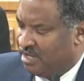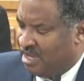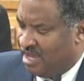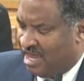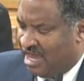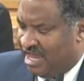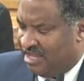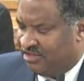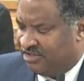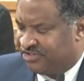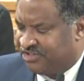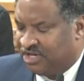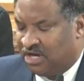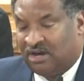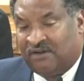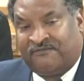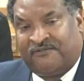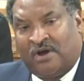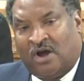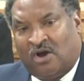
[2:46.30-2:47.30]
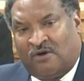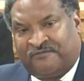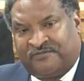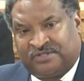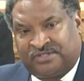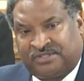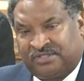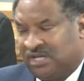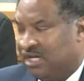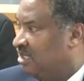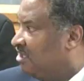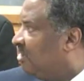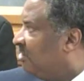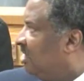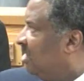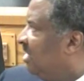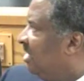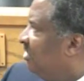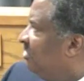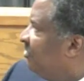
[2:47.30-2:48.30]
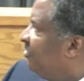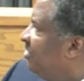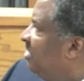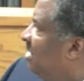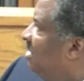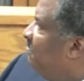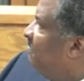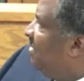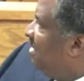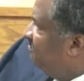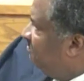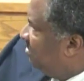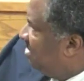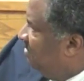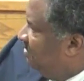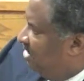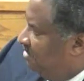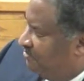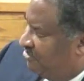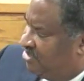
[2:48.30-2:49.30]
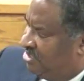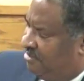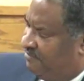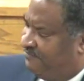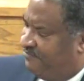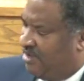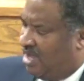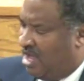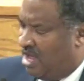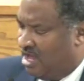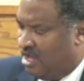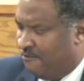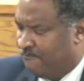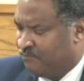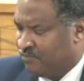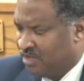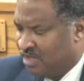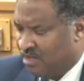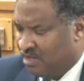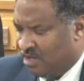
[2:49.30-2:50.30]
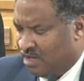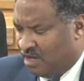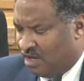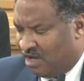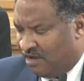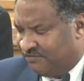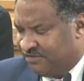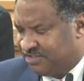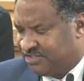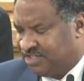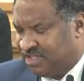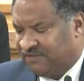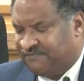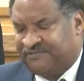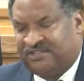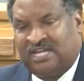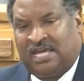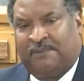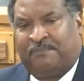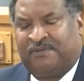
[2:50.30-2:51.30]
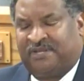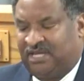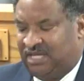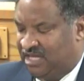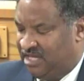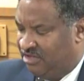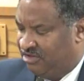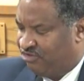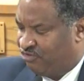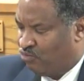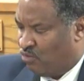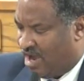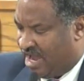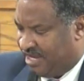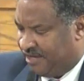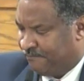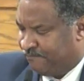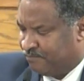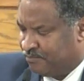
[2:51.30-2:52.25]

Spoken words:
and the sheriff's office under the leadership, come up, chief of the chief deputy Ennis Wright,